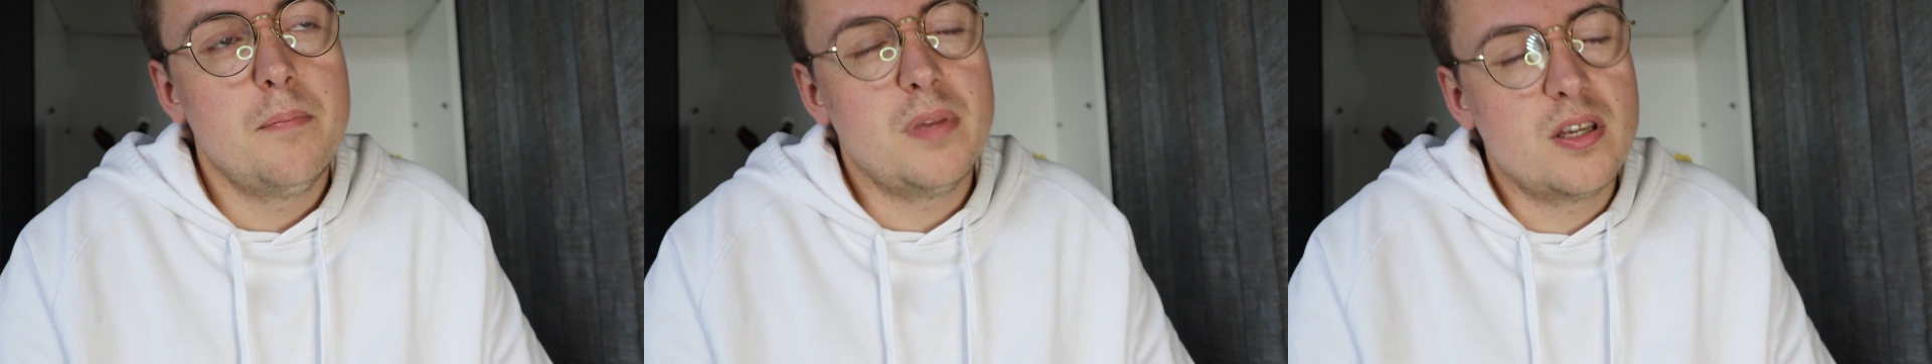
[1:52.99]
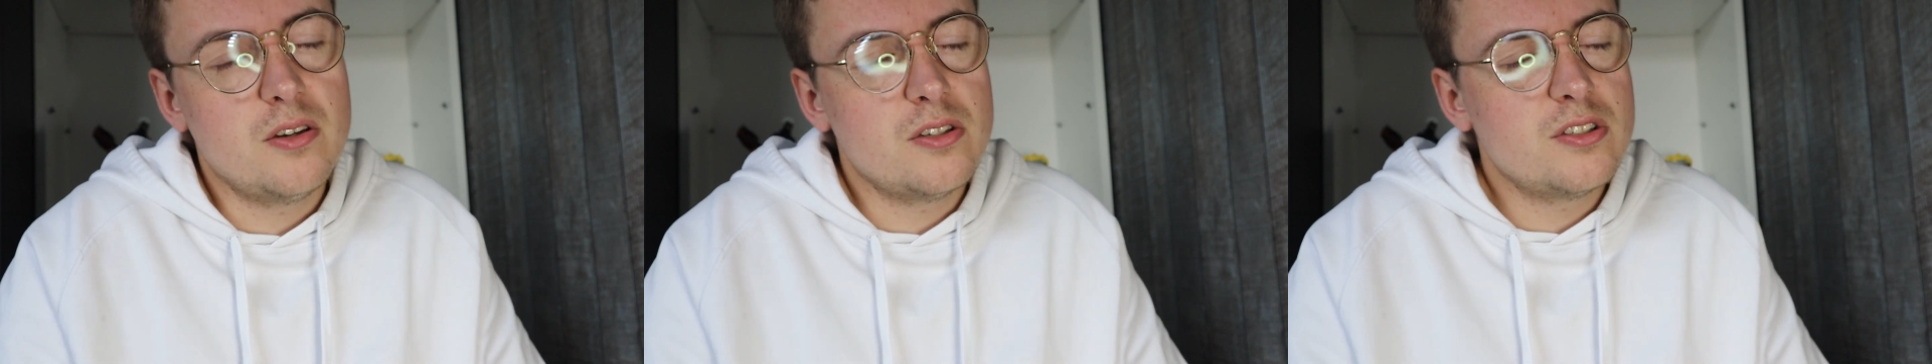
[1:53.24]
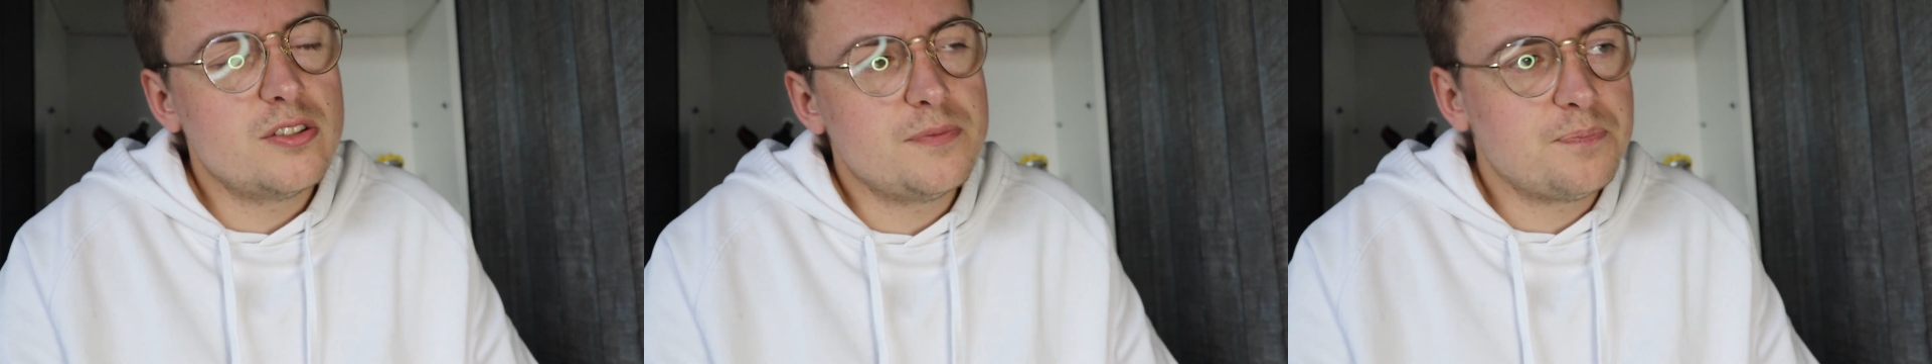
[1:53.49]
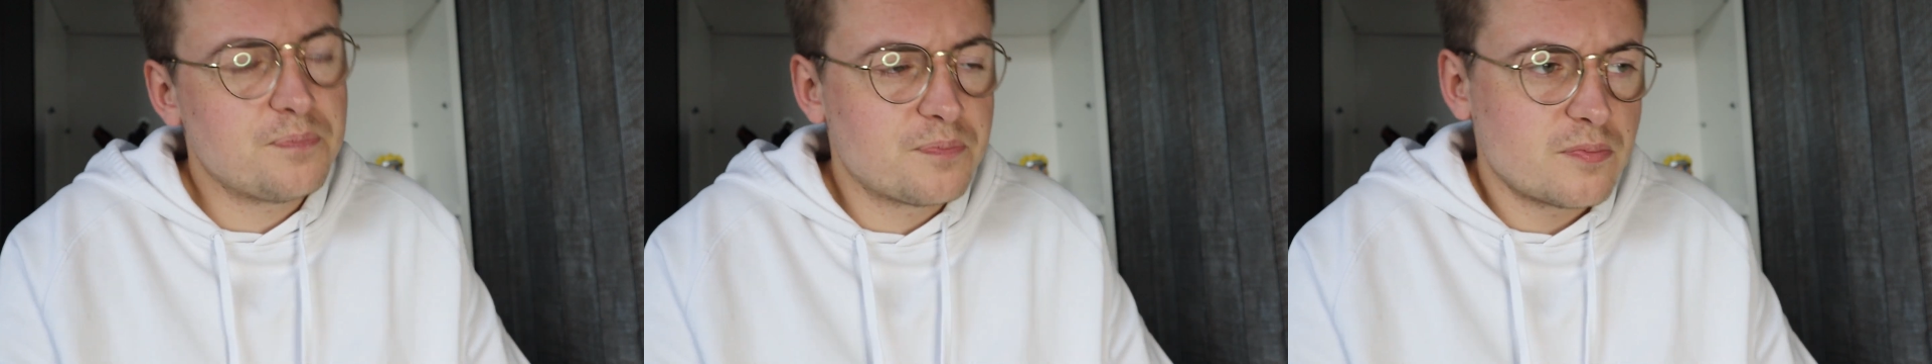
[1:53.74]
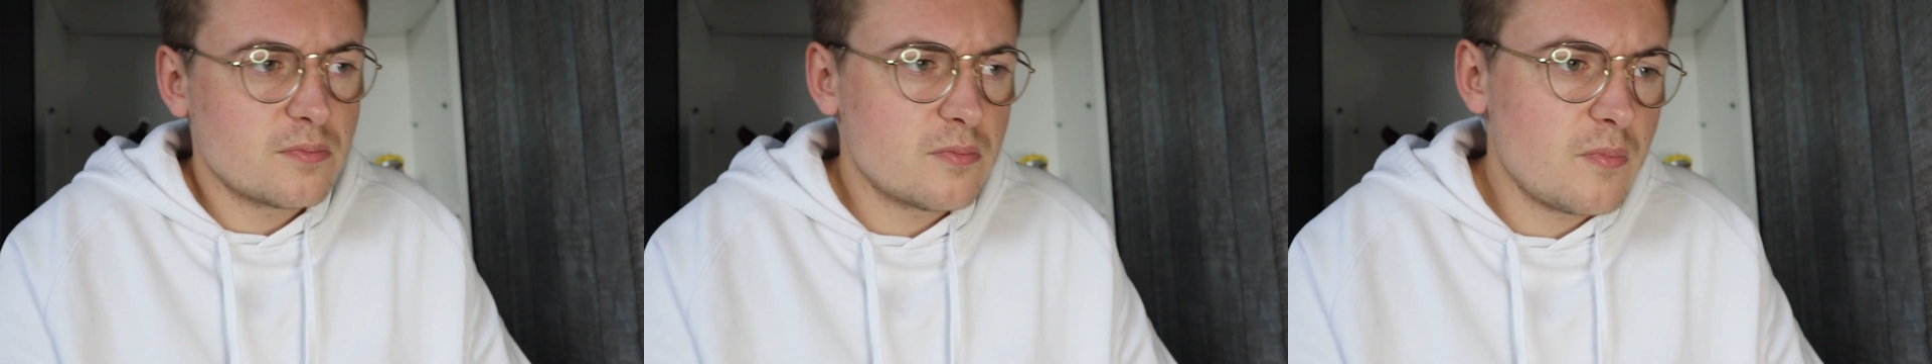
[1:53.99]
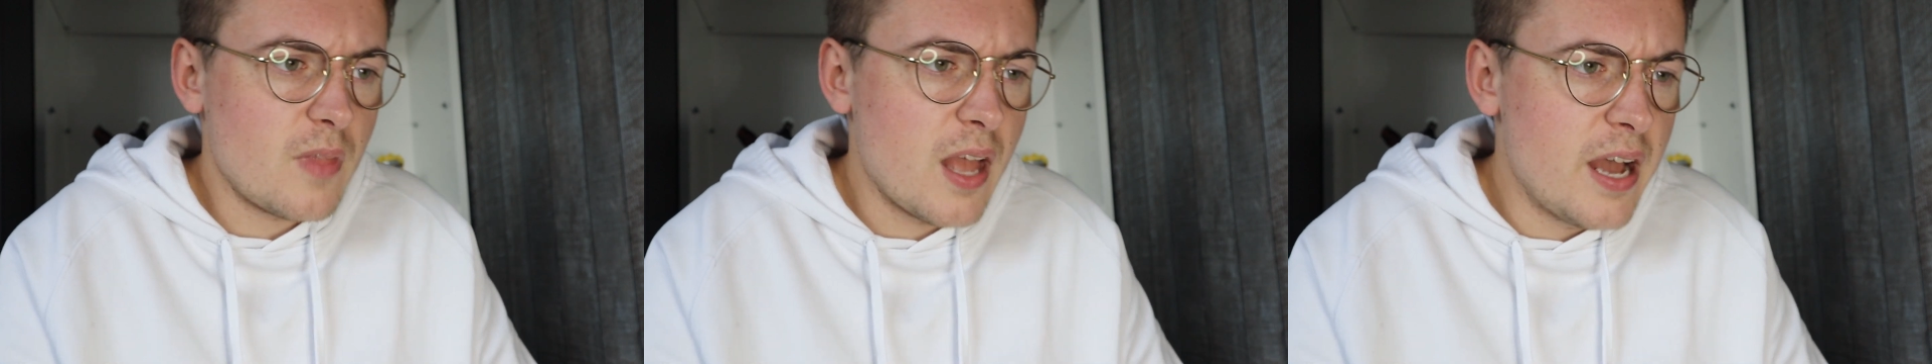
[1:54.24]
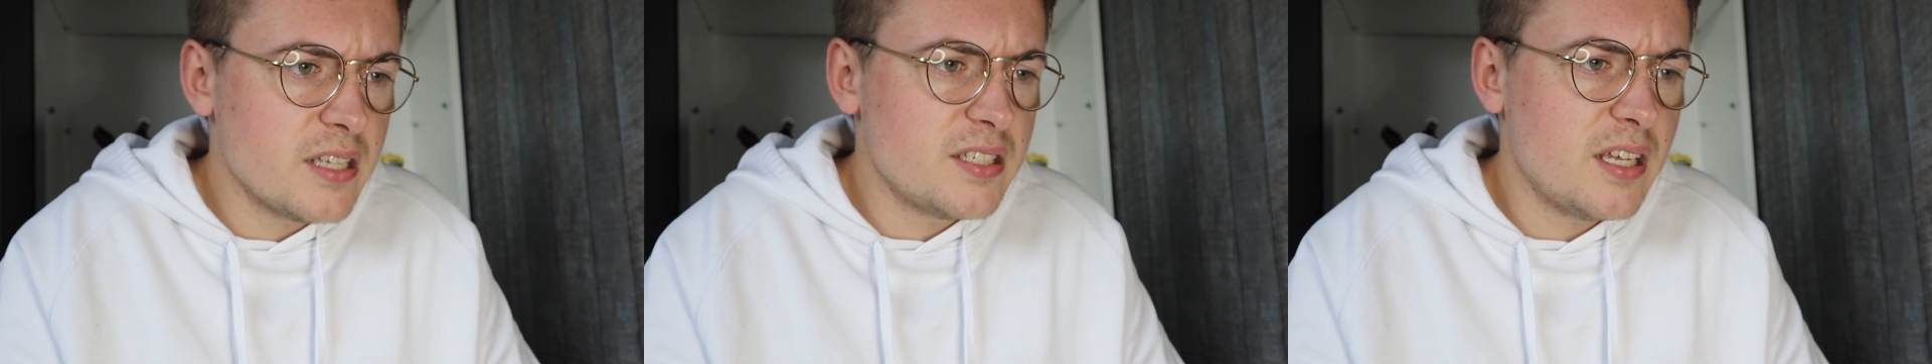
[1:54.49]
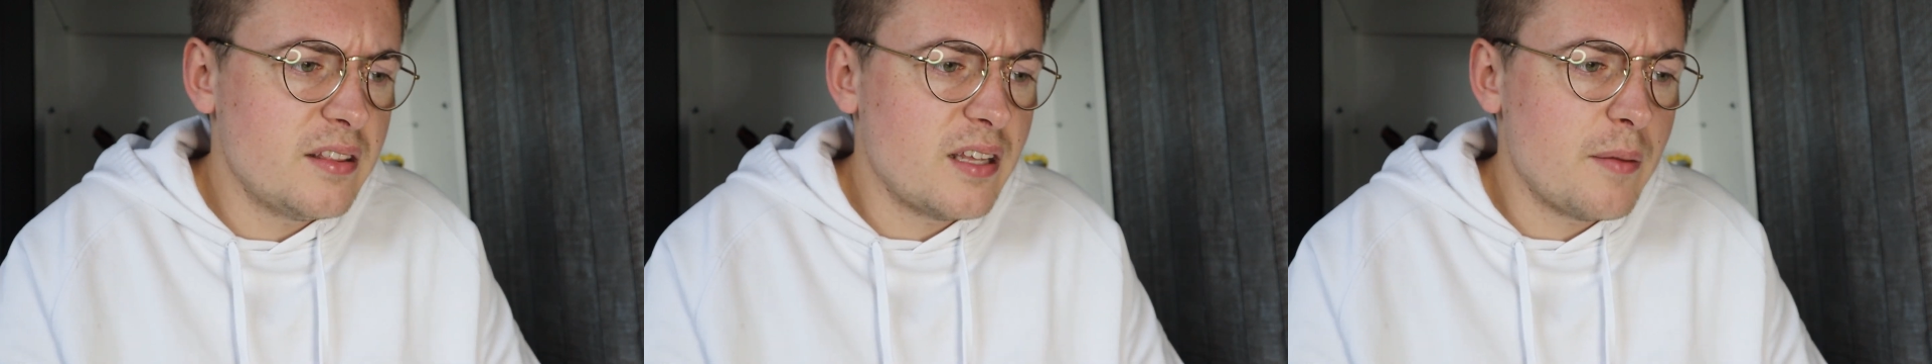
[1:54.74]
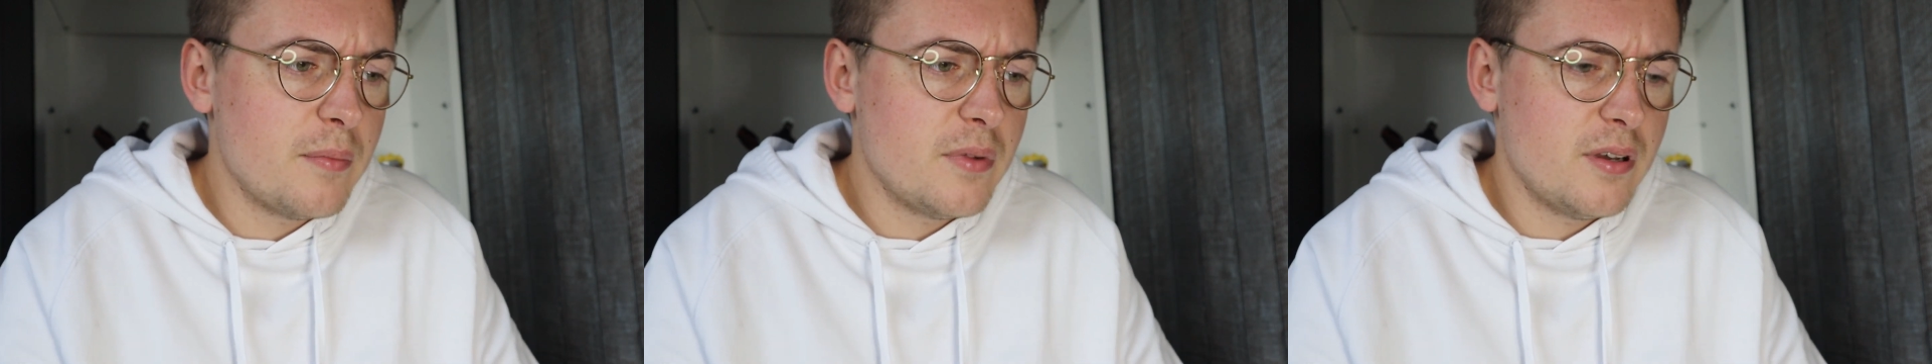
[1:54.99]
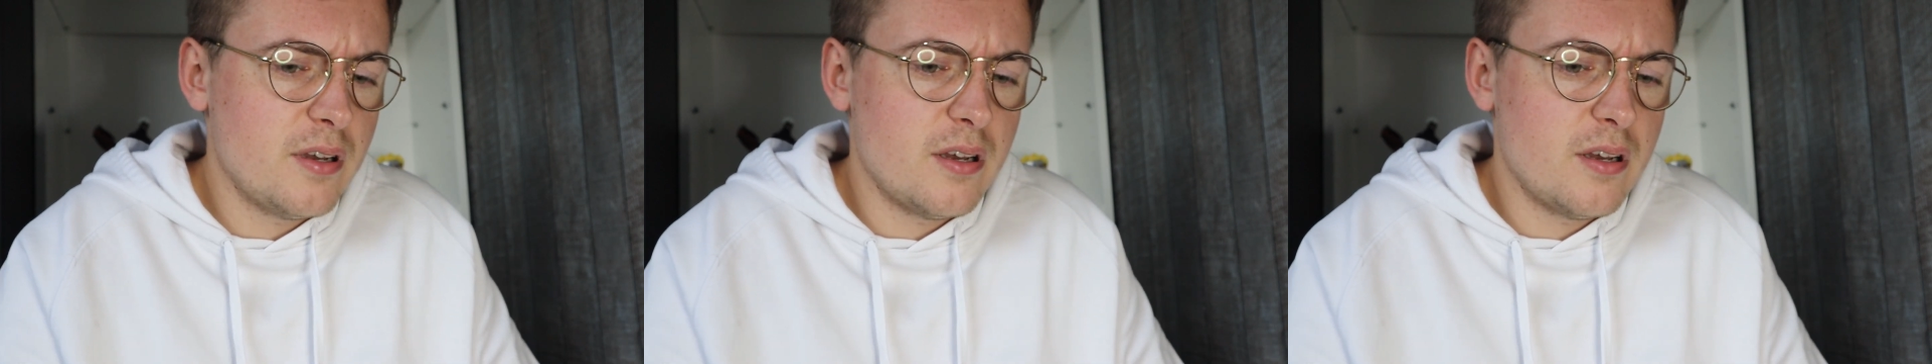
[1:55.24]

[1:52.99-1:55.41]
because I sent them